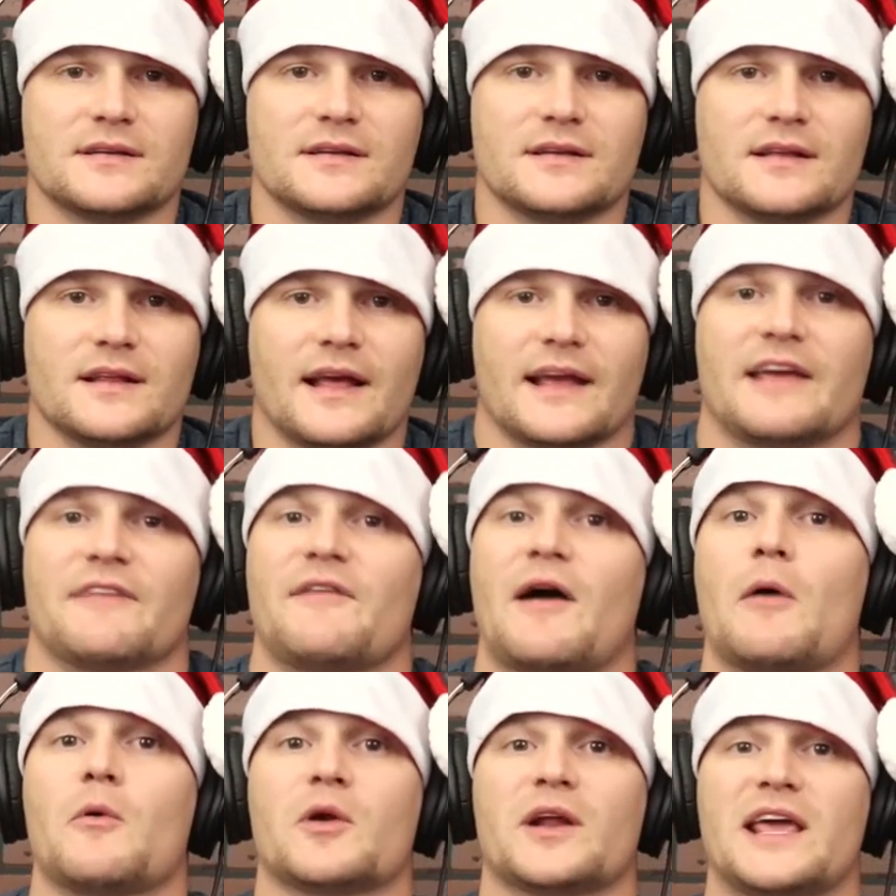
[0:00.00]
like if
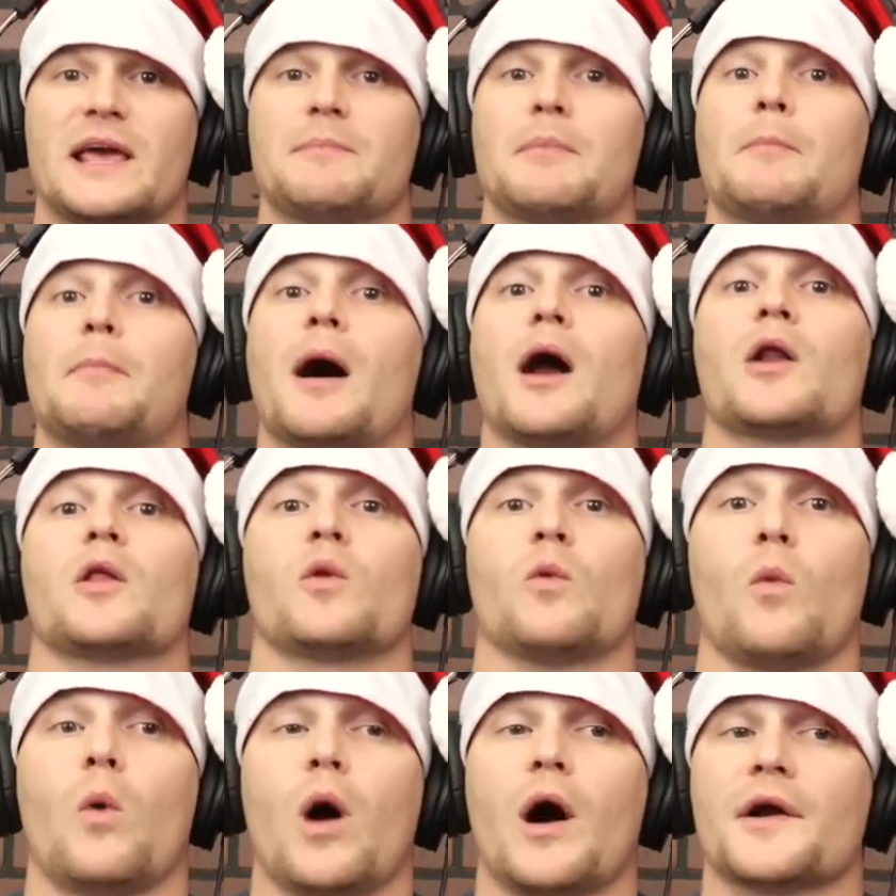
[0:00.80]
I were to keep a bottle
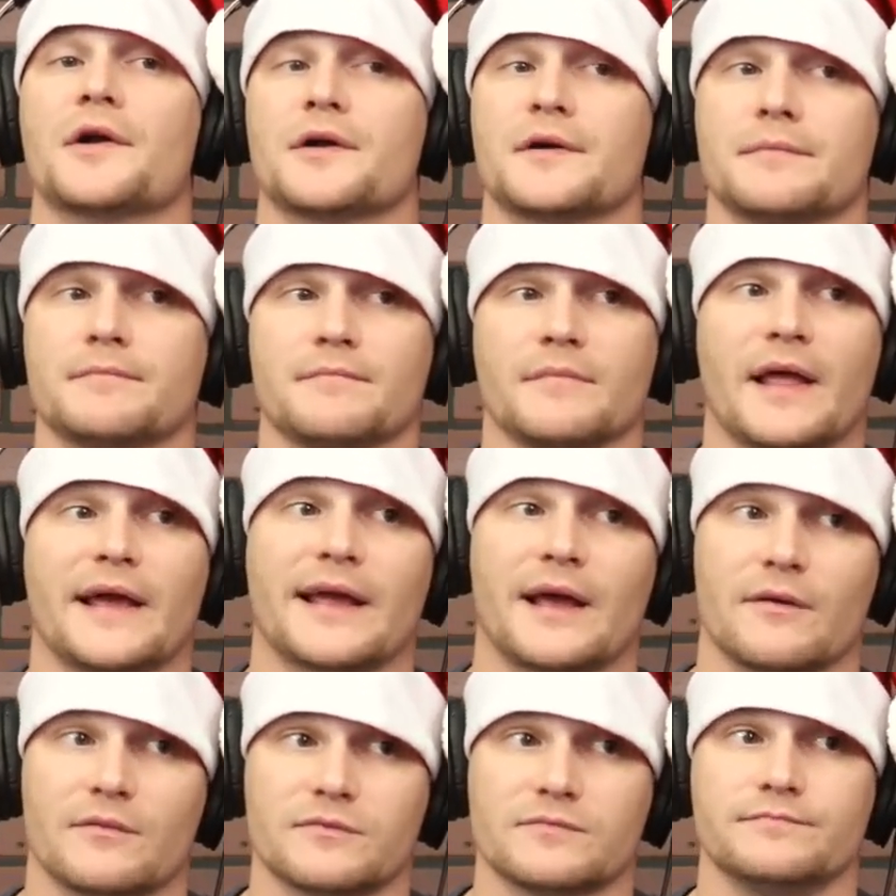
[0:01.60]
of water, like
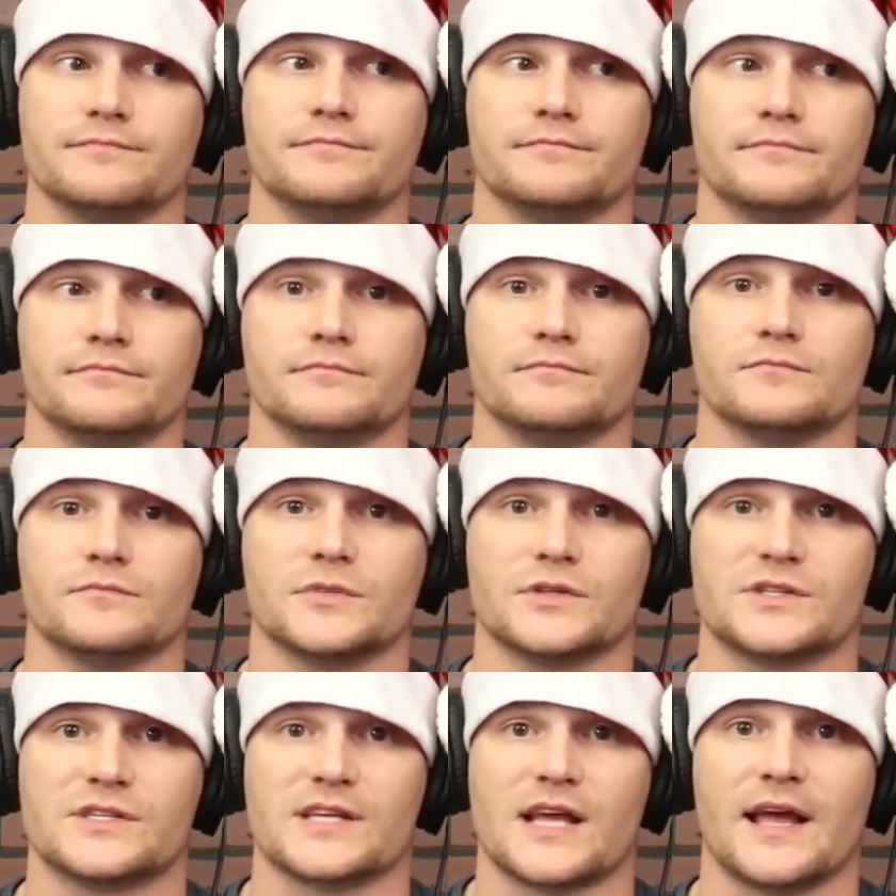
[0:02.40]
I
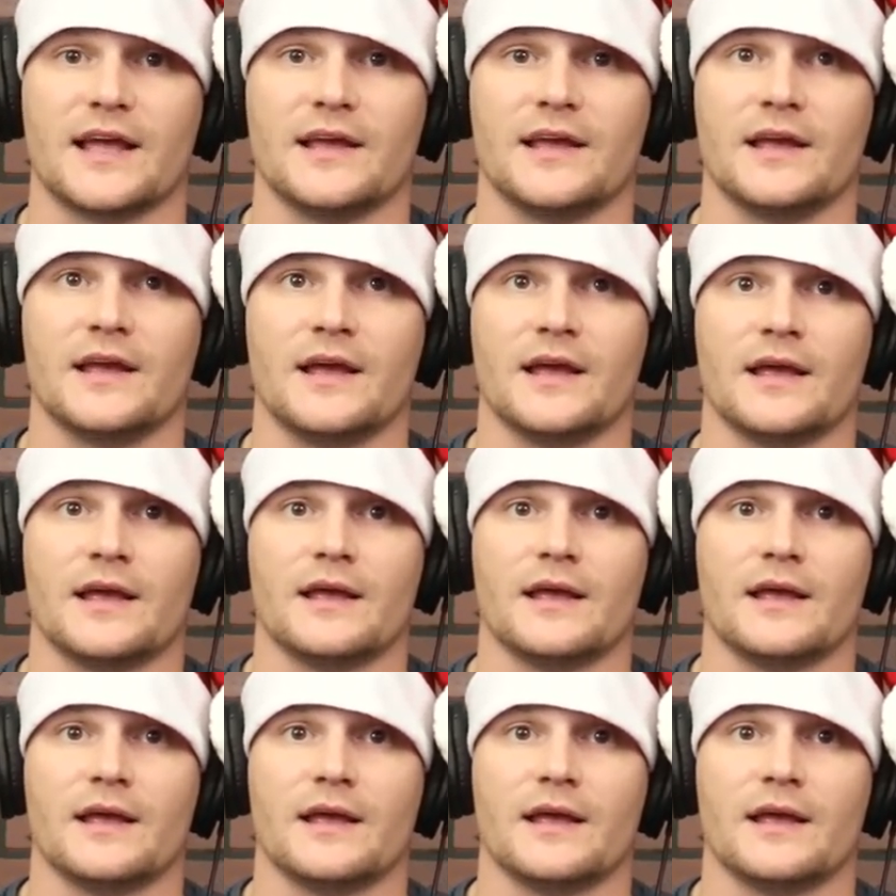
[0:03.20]
was saying.